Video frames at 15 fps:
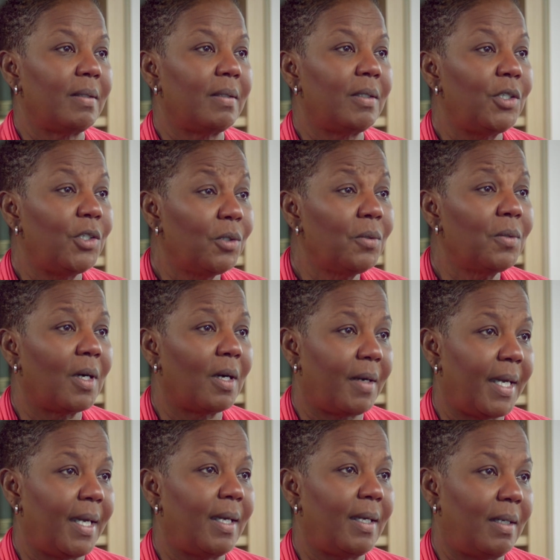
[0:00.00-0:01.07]
You
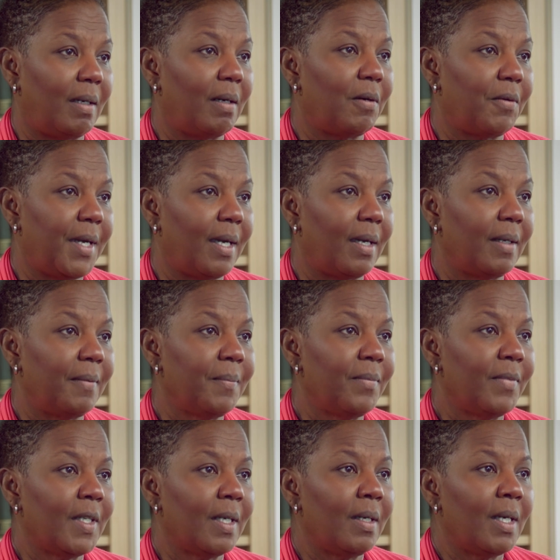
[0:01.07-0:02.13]
are AERA.
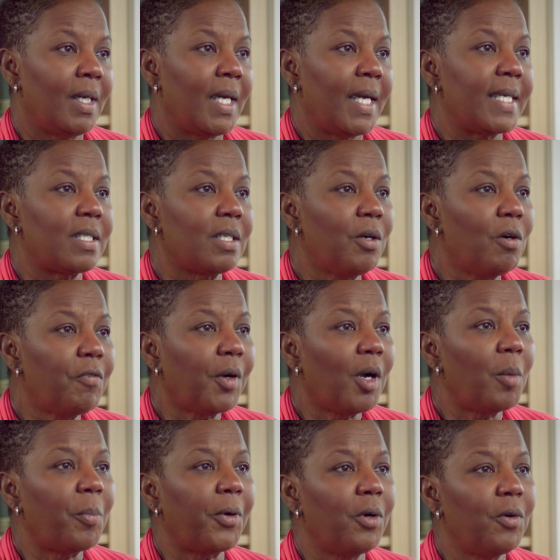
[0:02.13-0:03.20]
As an
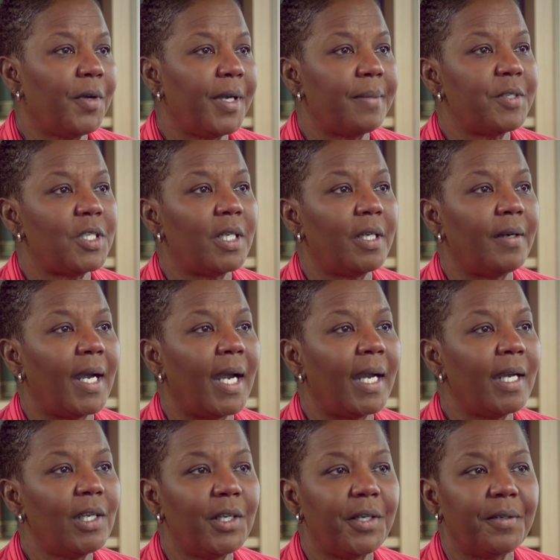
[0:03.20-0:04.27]
overall program chair,
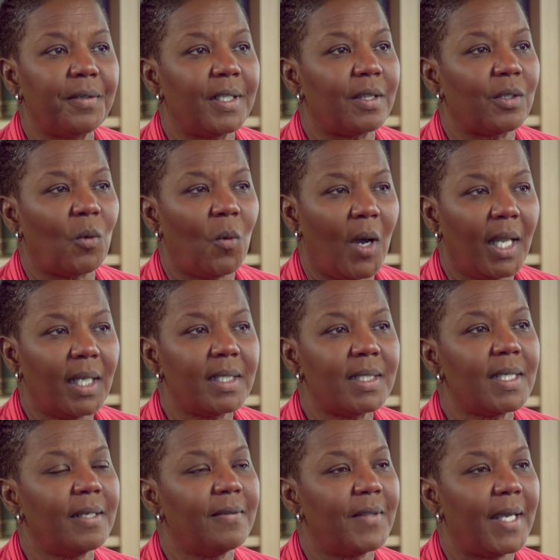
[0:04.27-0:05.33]
I learned that the
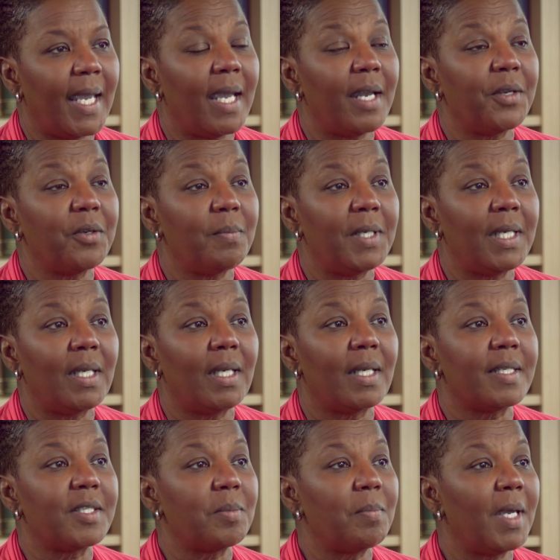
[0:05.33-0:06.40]
quality of the annual meeting
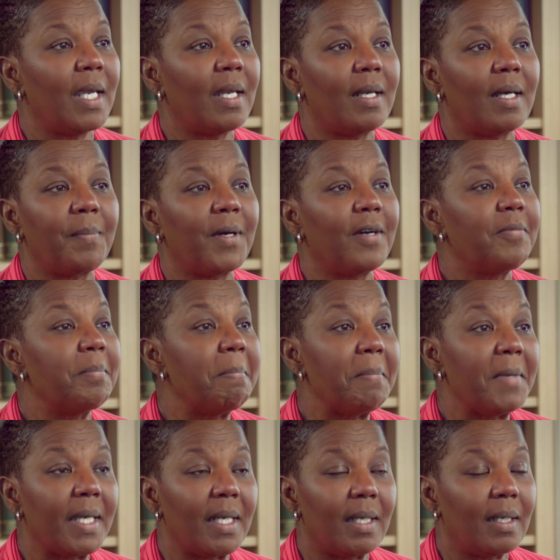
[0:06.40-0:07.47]
is made up of
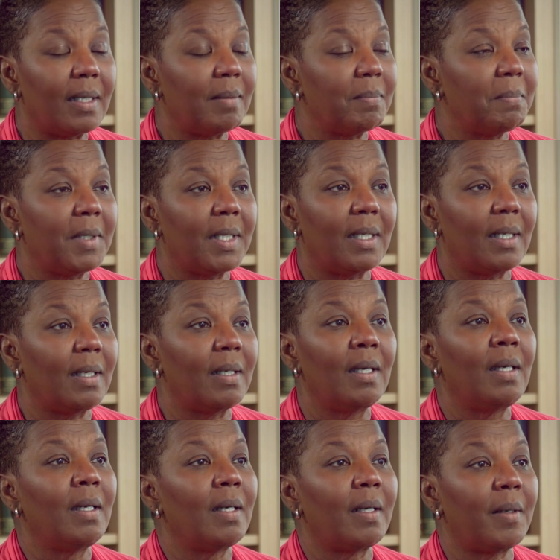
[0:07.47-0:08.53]
many, many
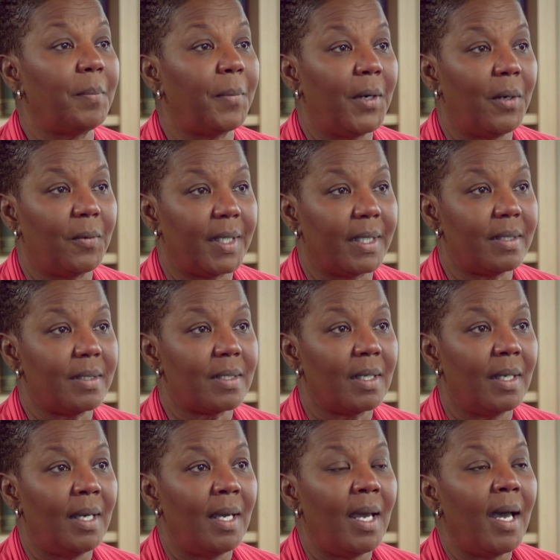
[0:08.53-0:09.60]
components.
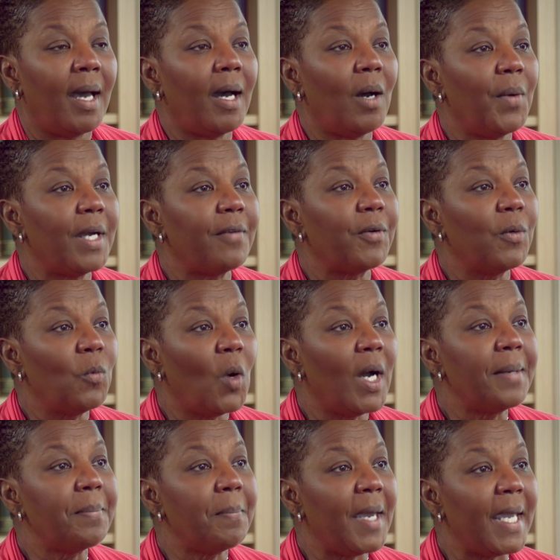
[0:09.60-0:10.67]
However,
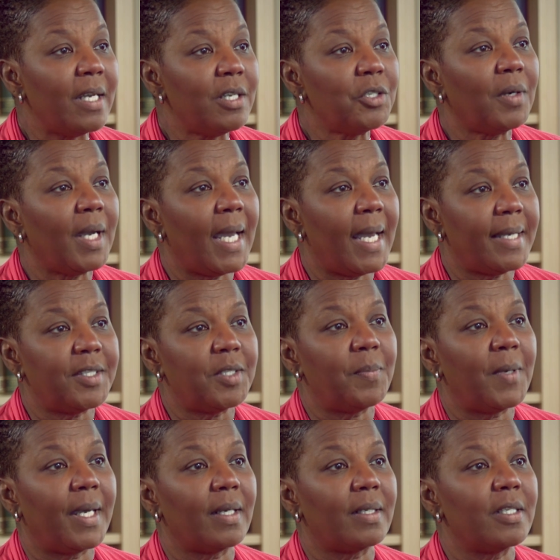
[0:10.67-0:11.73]
one major
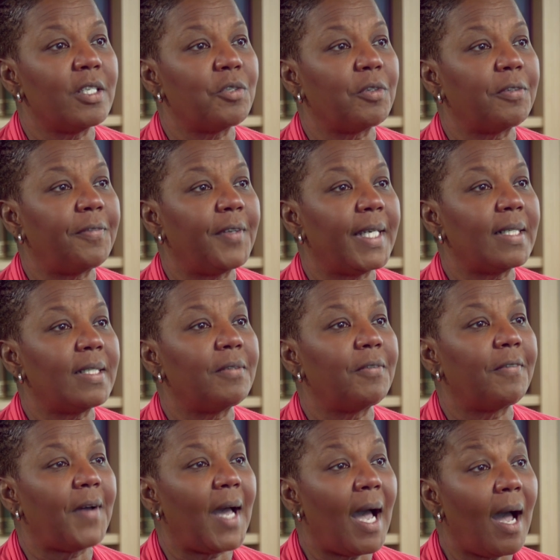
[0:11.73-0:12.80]
aspect is reflective
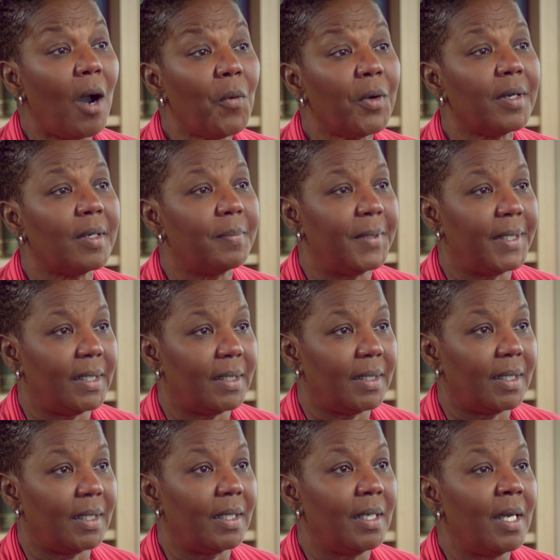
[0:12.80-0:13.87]
of our
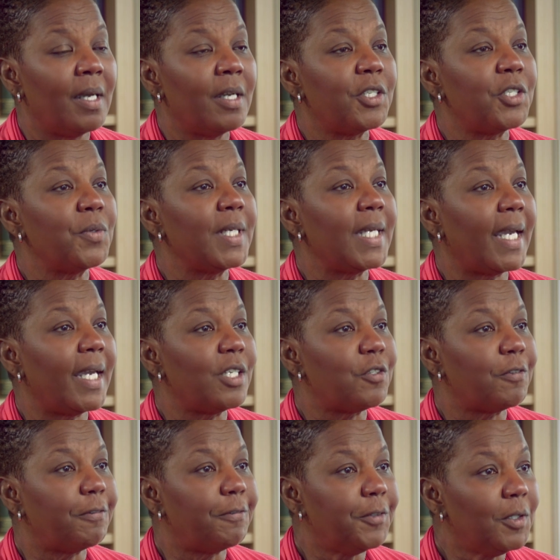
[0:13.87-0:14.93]
ability to engage
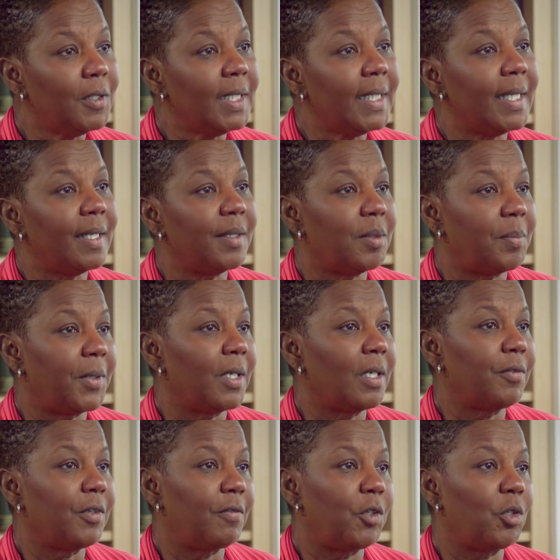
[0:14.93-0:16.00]
fully in the
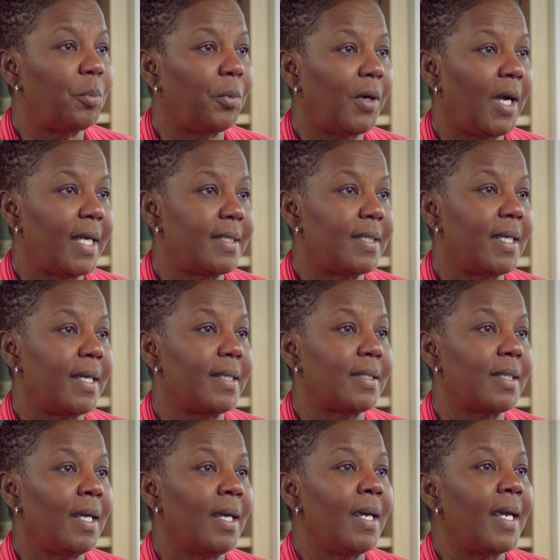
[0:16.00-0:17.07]
peer review
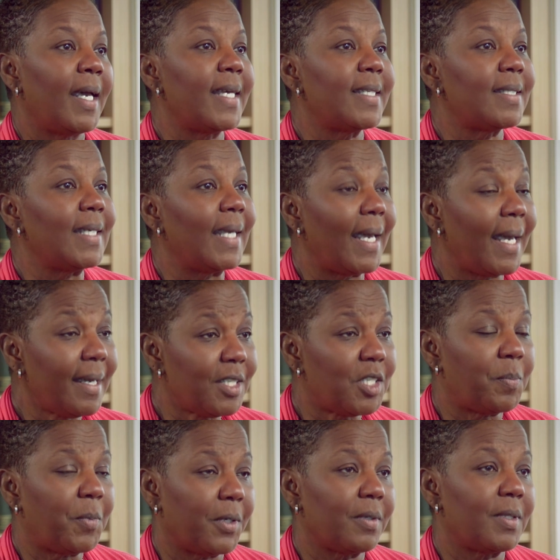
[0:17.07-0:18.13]
process as the
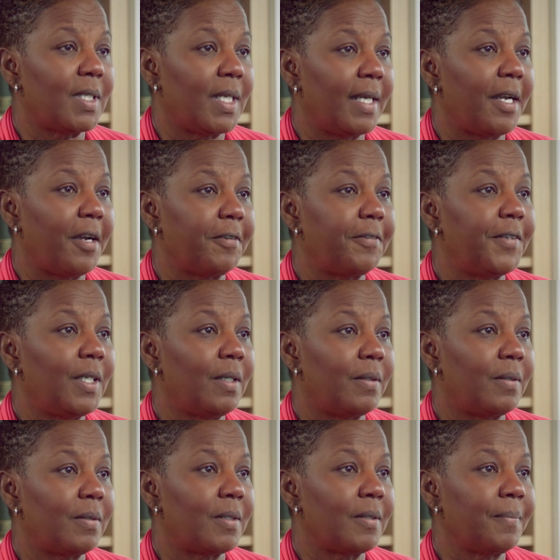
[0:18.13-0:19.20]
experts in our
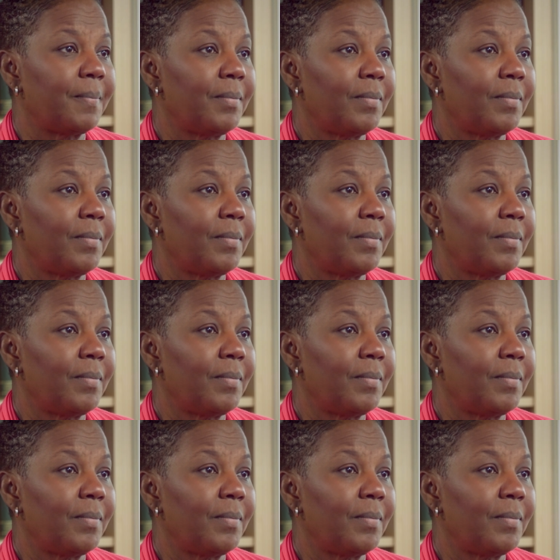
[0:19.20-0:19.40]
fields.